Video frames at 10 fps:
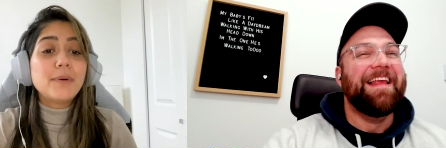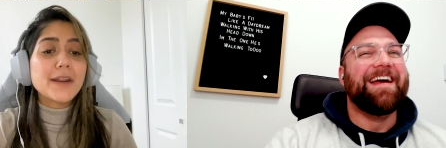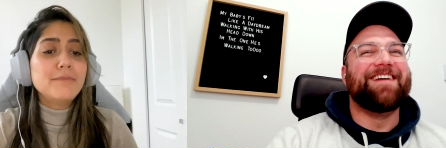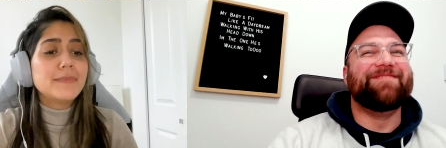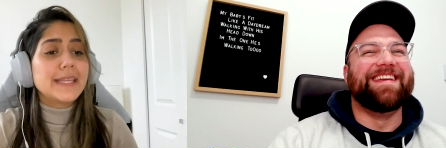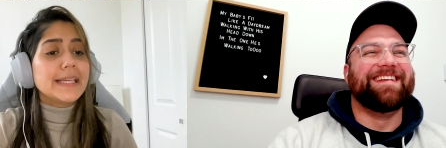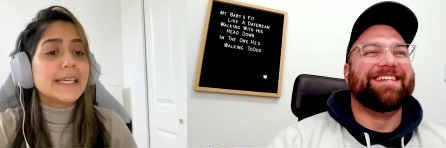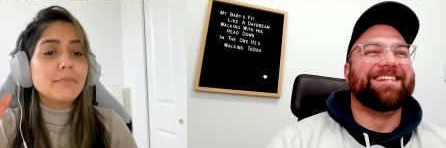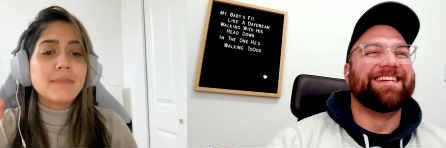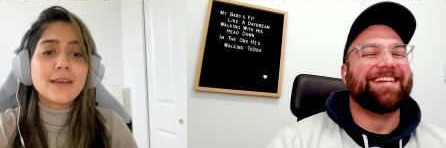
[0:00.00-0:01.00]
Speaker 1: think thinking
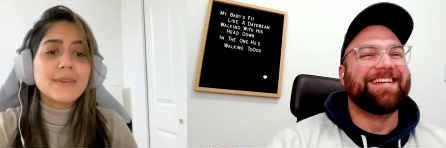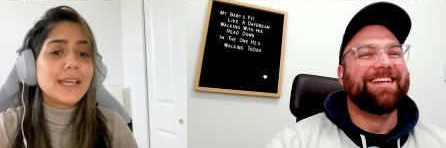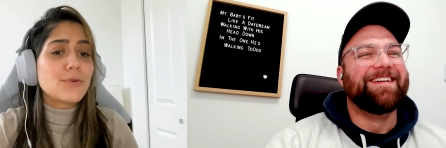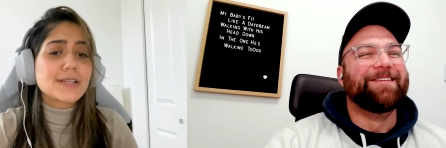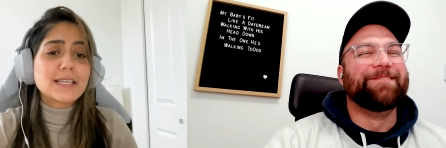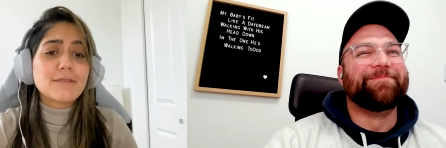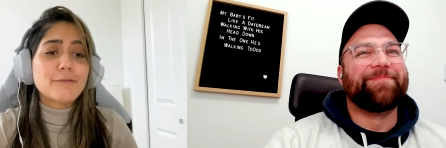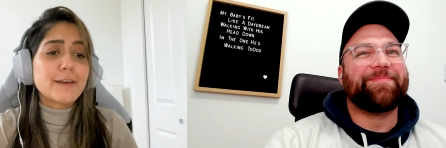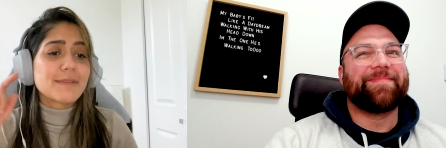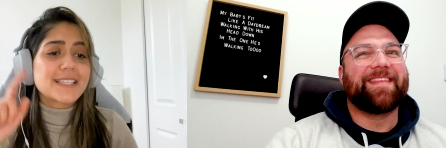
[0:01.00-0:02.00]
maybe he wasn't even
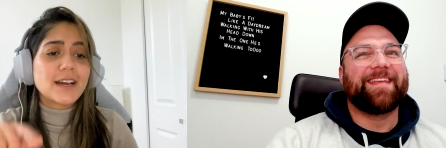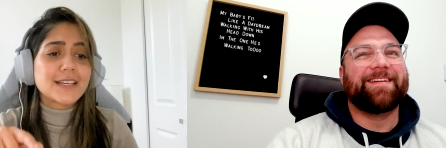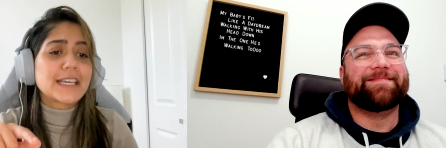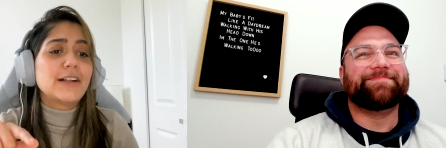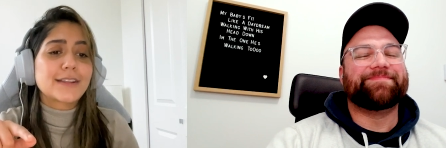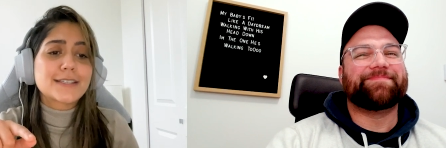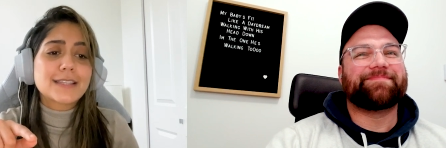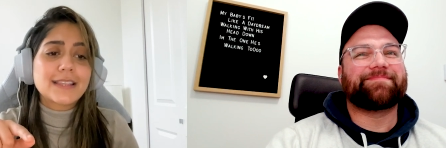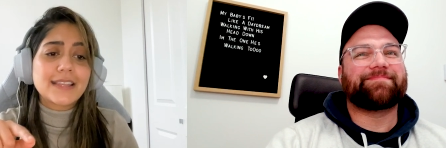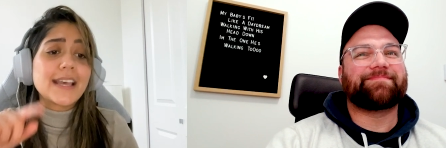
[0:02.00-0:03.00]
famous until this
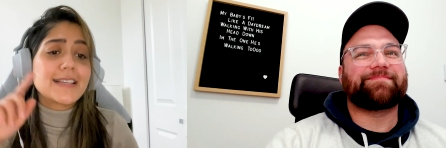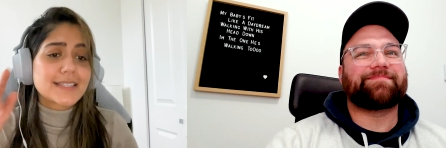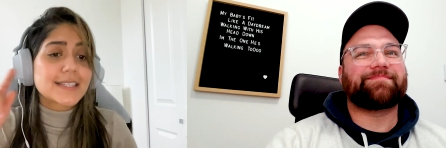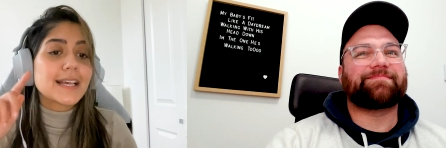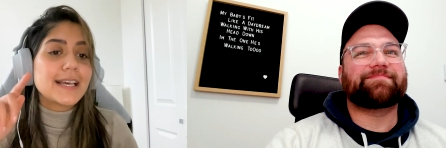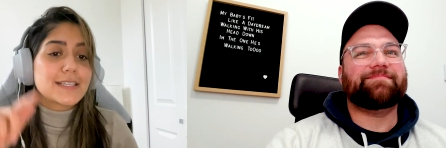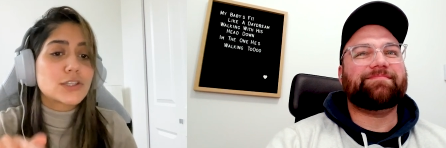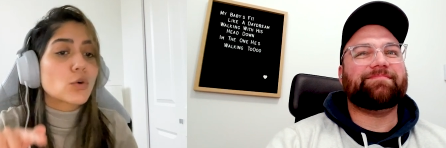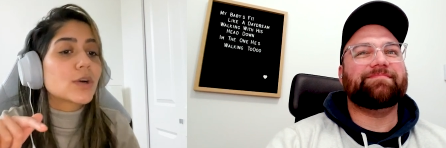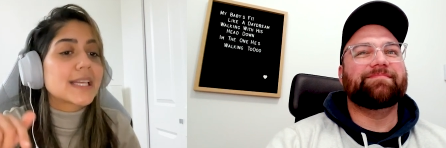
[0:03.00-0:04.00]
his his
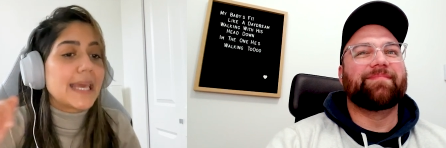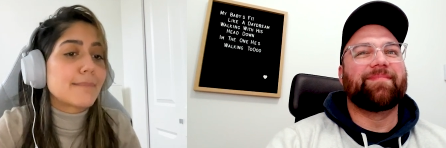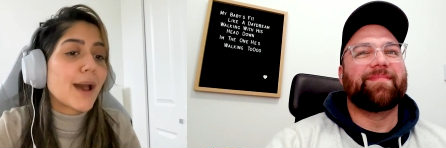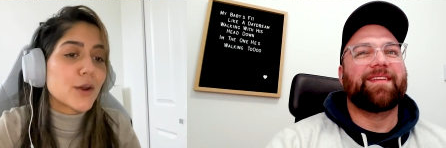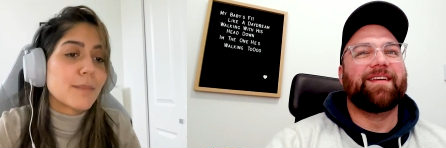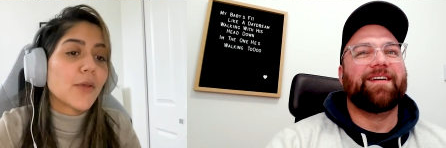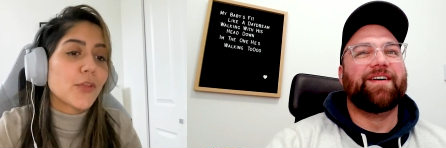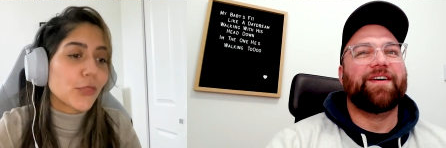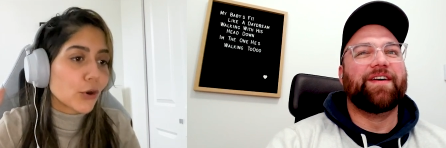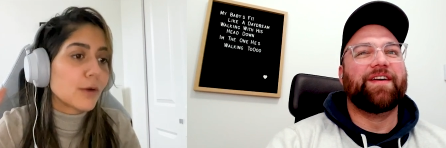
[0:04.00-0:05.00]
story came out about the
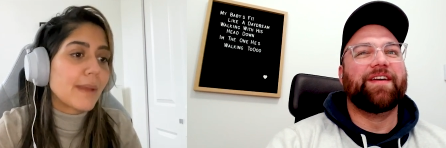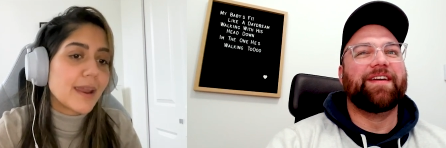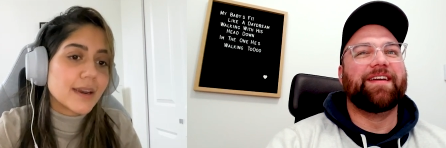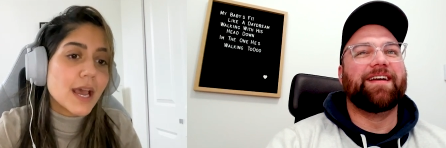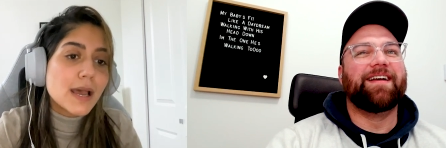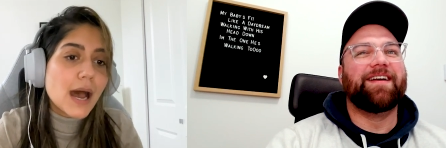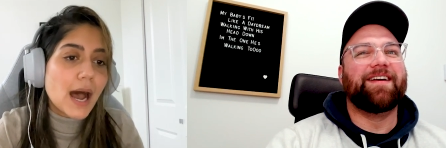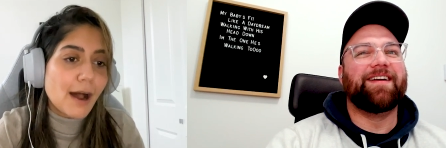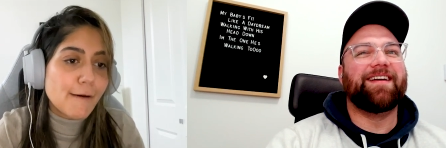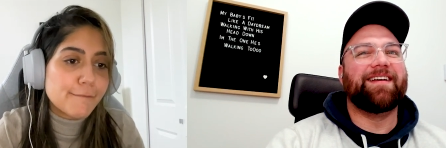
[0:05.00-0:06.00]
third man
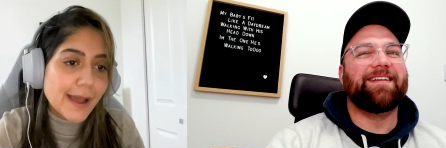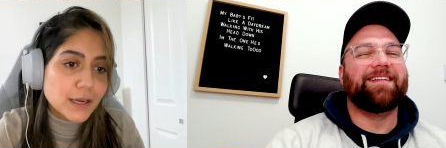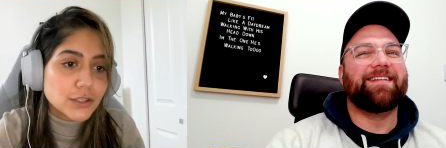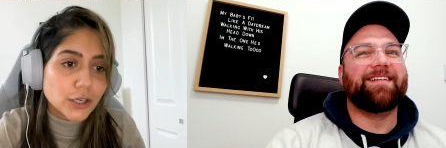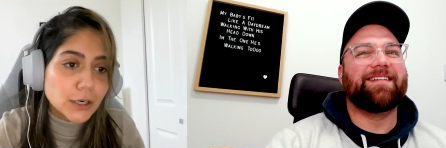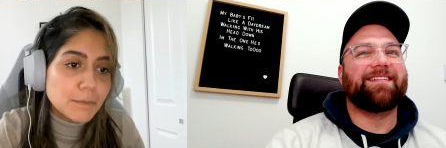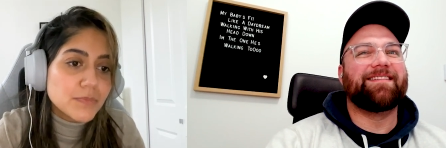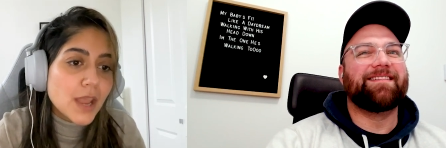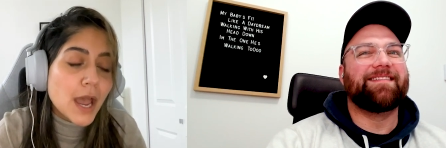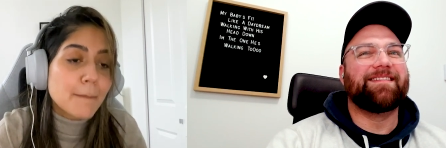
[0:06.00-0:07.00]
uh, factor,
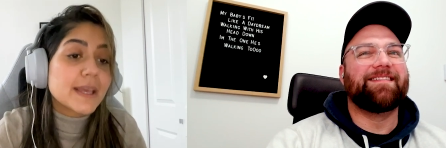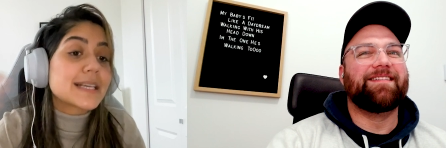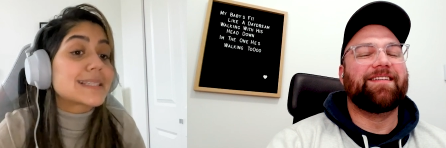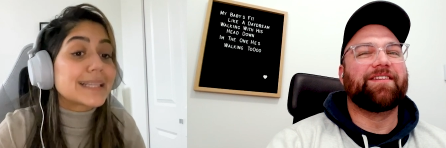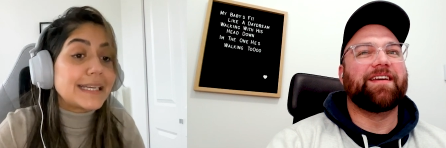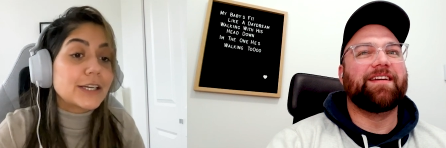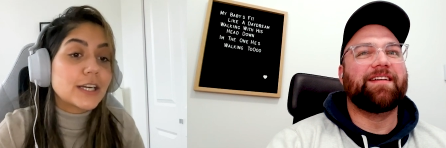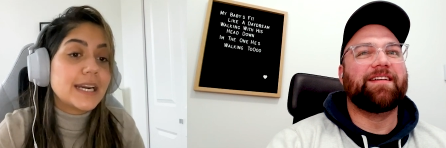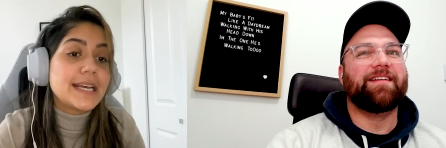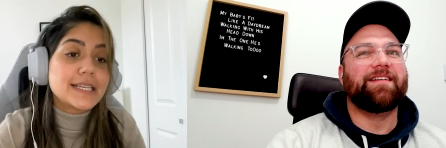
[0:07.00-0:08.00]
because later okay.
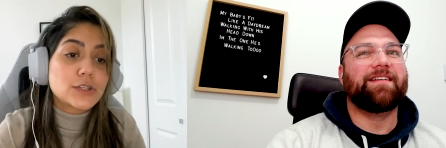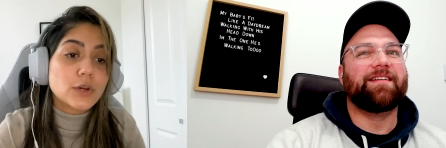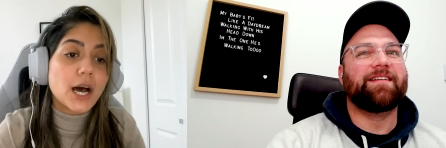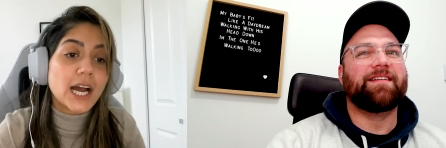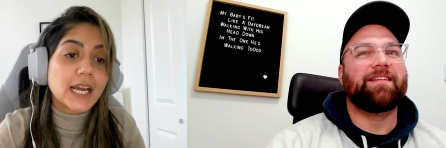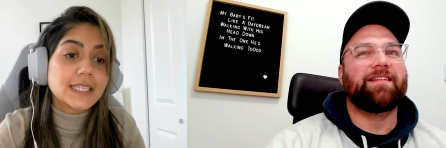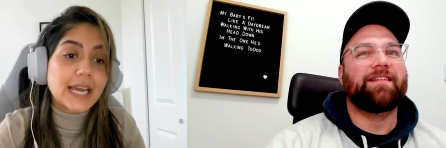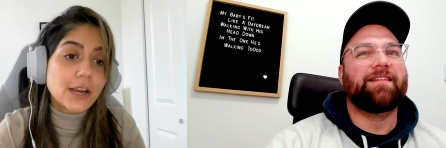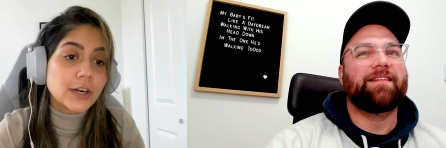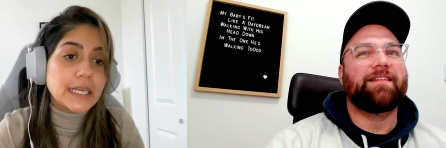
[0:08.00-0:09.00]
in his uh,
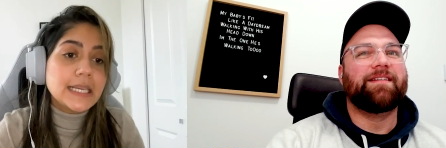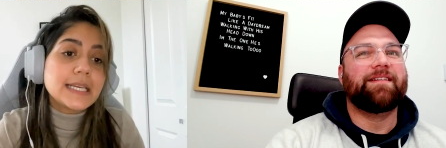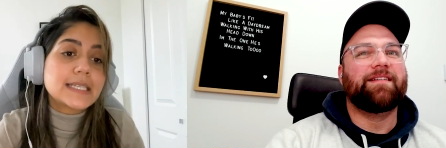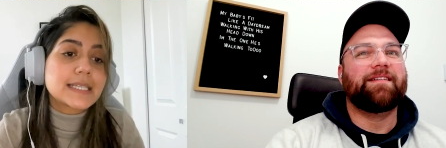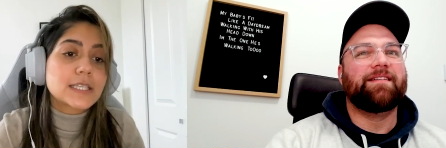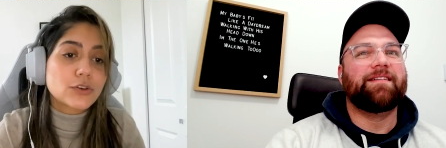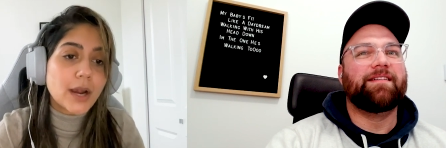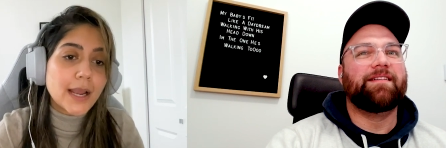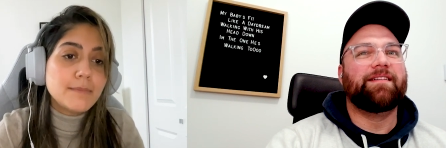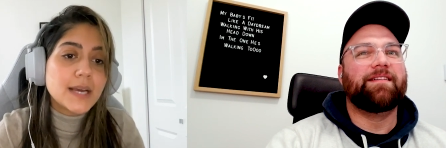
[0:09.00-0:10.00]
diary he
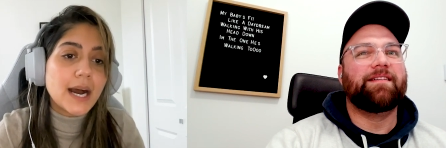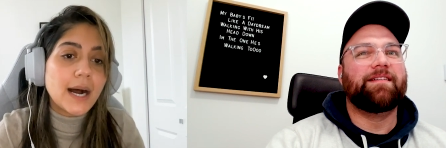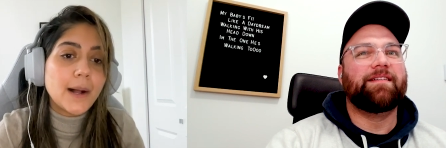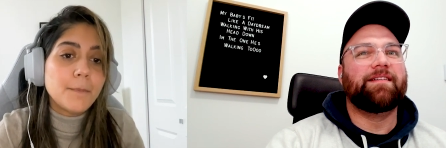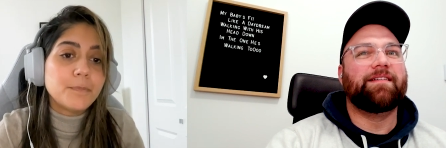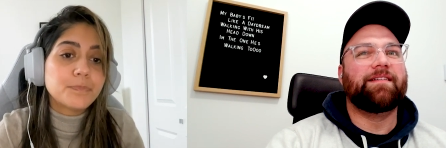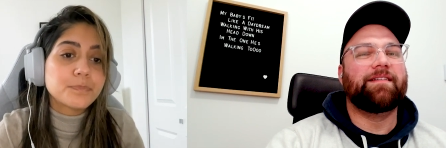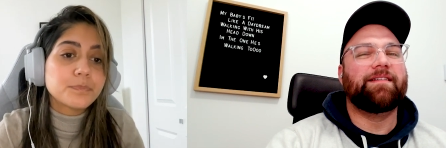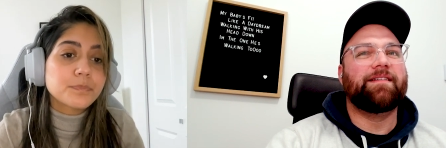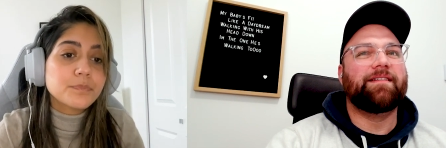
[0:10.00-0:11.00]
described um,
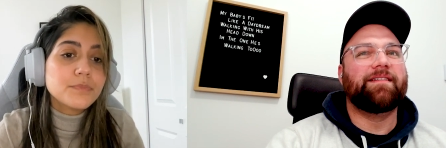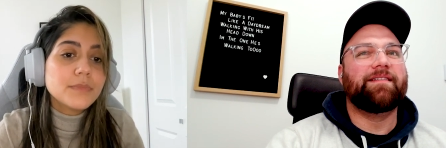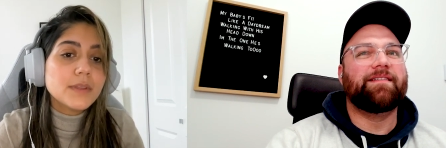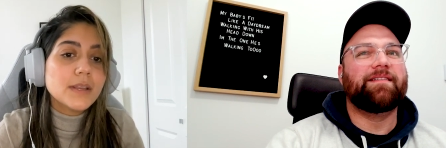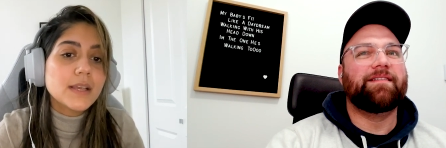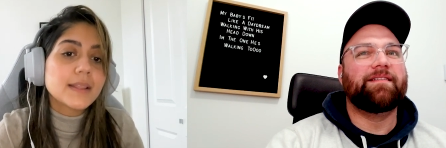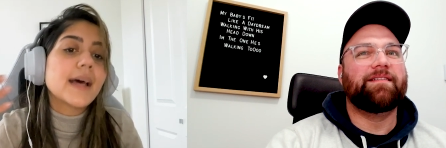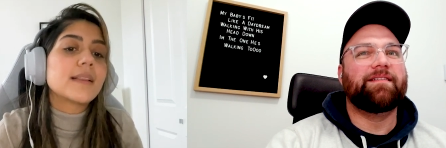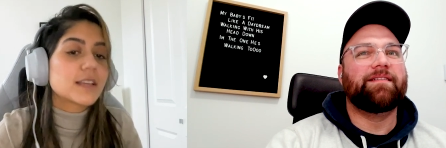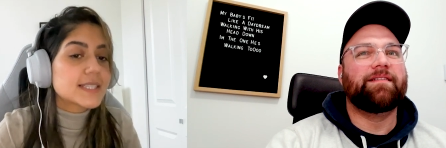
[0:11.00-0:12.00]

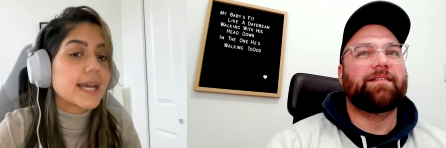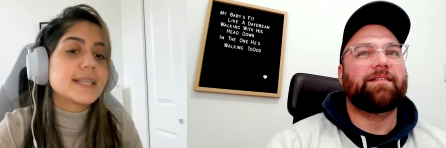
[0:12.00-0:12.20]
that scientists